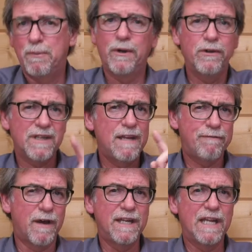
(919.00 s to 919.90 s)
But
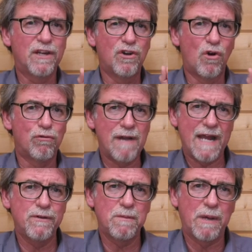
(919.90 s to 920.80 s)
if I need an
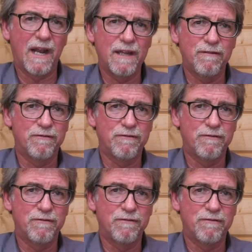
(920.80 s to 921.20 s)
all-rounder pellet